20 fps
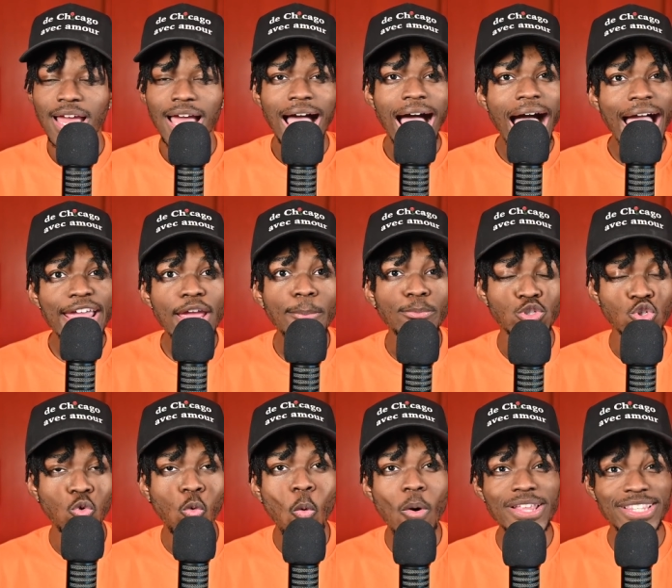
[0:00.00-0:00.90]
I am
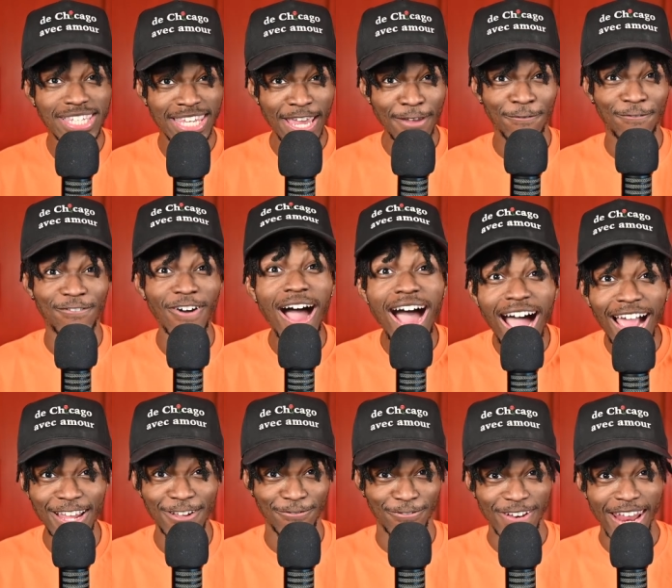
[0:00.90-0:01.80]

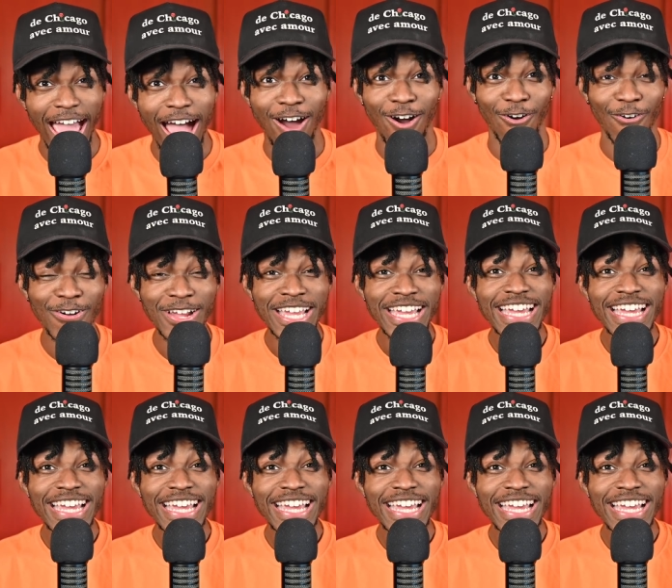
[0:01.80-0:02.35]
25 now.